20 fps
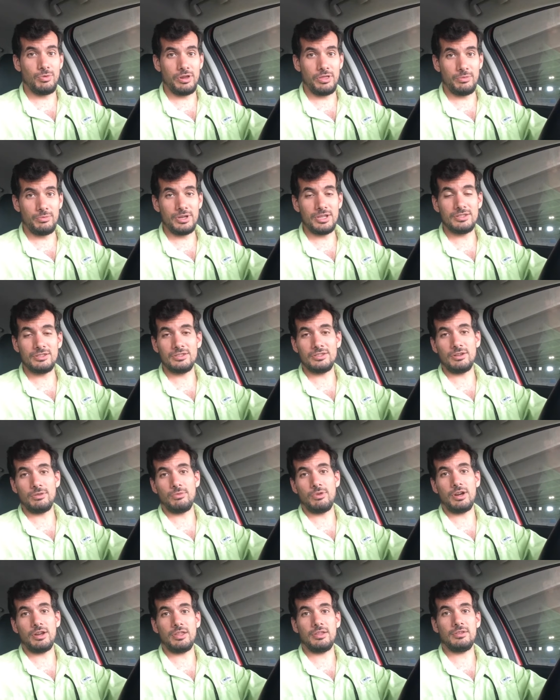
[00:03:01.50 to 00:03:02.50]
one of the reasons
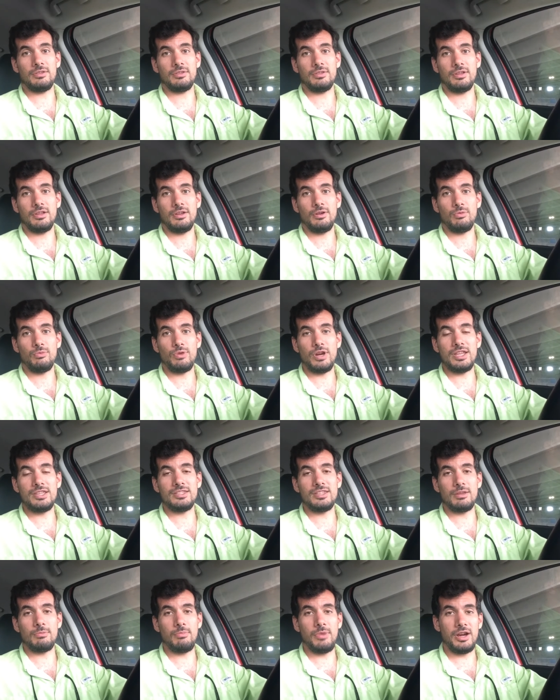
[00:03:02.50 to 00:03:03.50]
they're
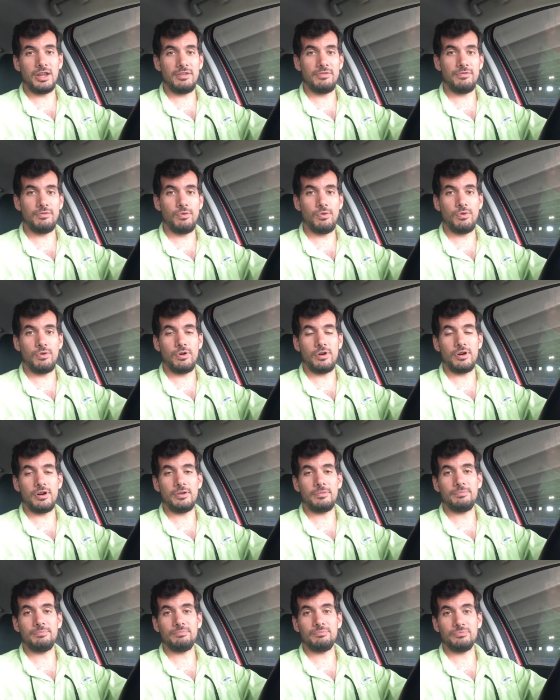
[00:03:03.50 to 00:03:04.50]
raising money
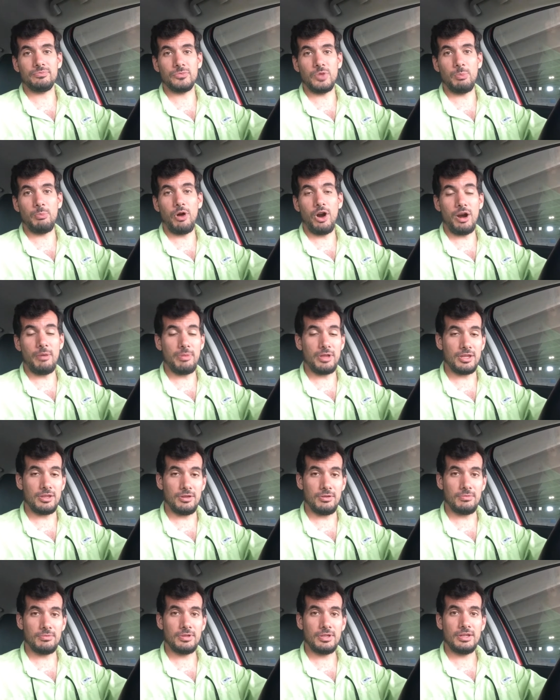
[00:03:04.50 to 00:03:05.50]
for the
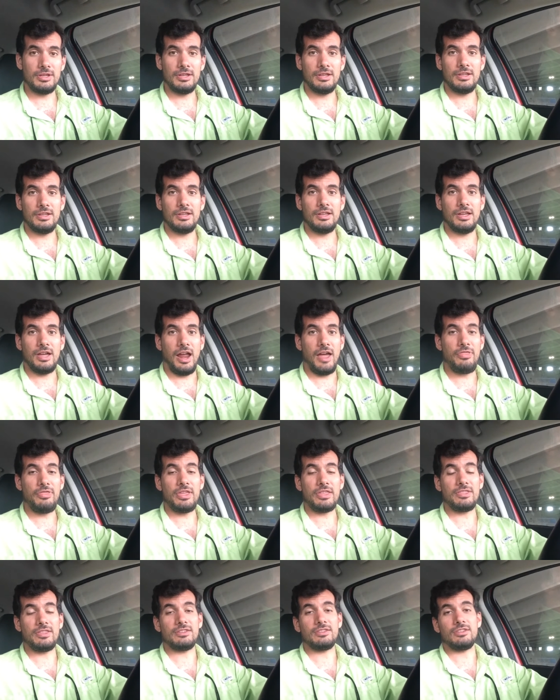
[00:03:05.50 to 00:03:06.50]
barbecue. I
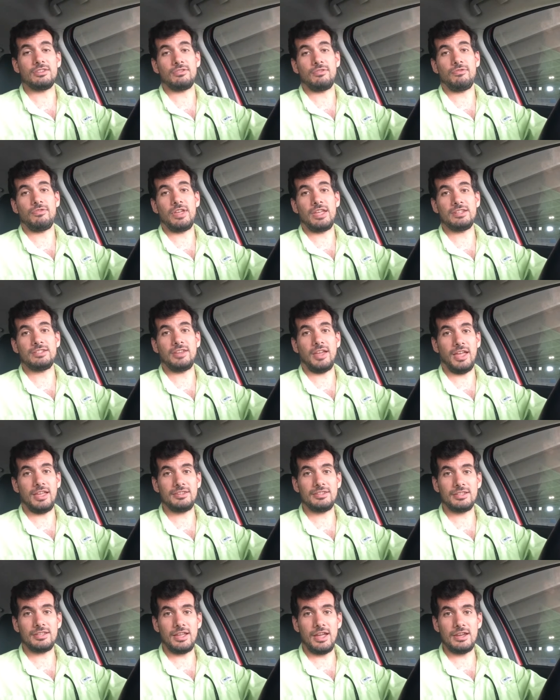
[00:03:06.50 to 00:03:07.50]
think this is a
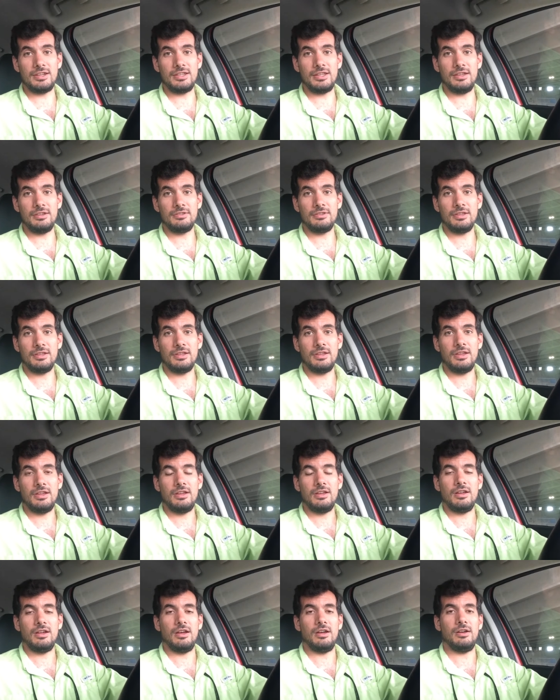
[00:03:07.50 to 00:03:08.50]
fantastic idea.
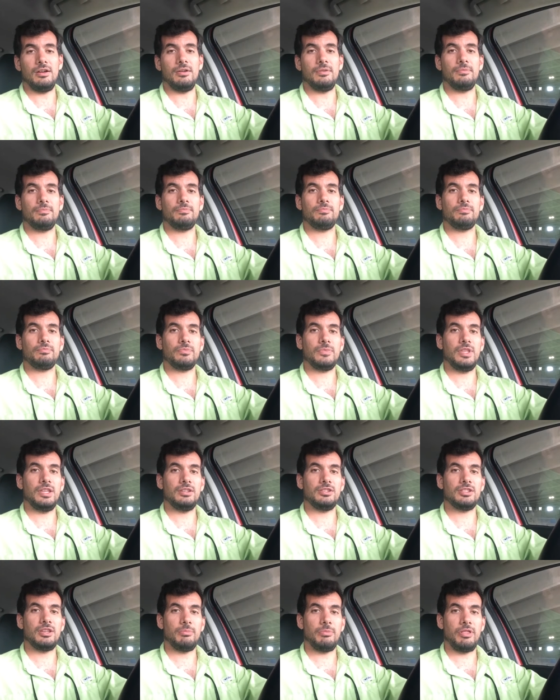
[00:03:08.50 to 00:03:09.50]

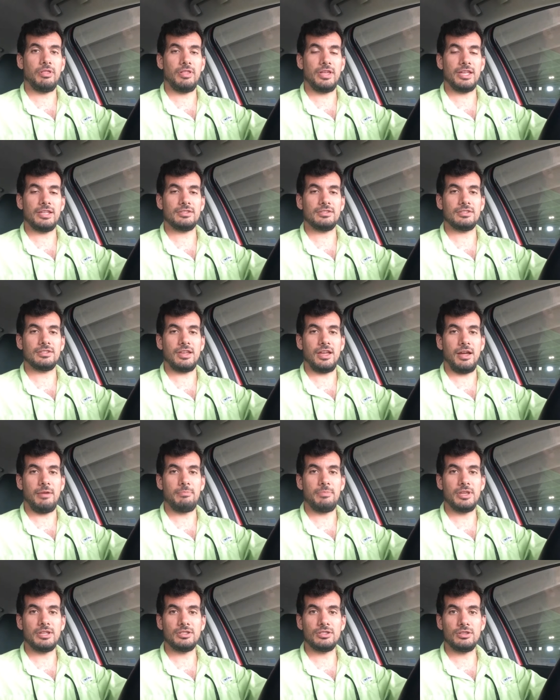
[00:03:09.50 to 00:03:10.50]
In some of the lands
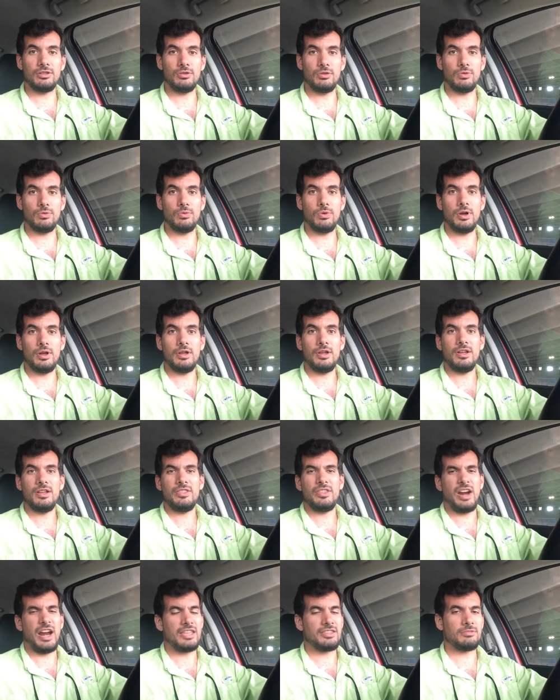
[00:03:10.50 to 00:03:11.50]
I've been to,
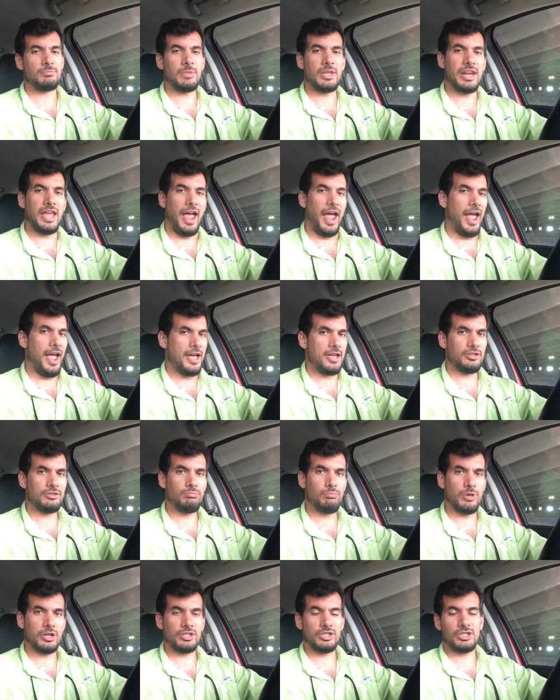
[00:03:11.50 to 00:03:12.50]
there hasn't been
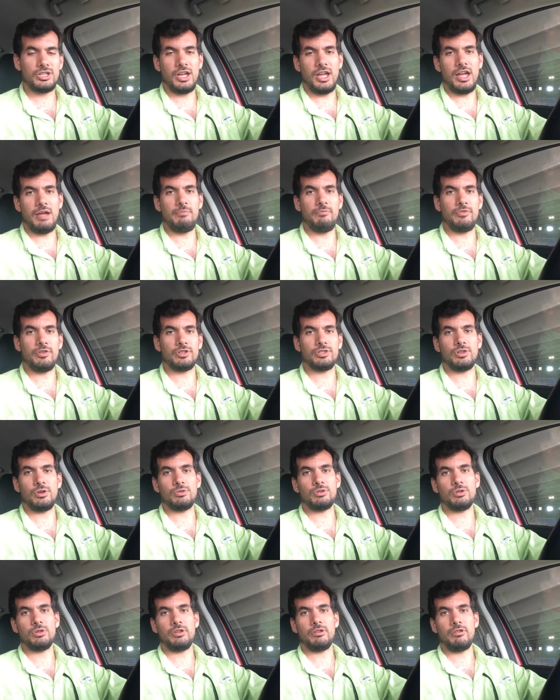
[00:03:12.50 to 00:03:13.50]
as much time for
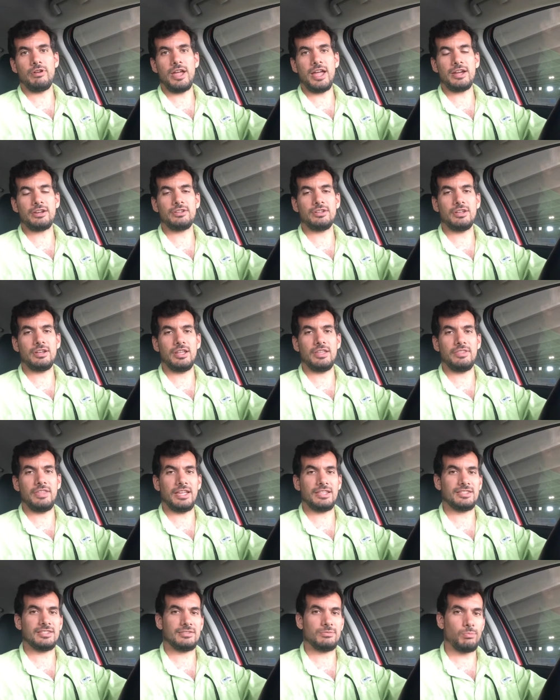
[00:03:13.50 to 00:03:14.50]
social interaction, and
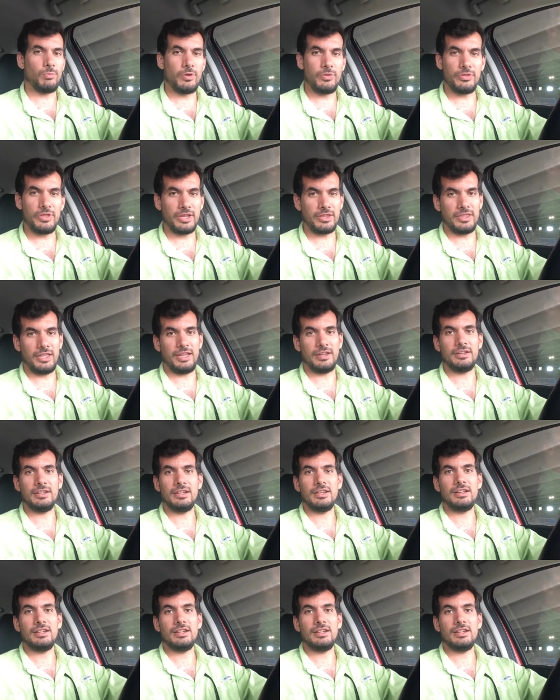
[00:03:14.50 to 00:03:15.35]
that's one thing that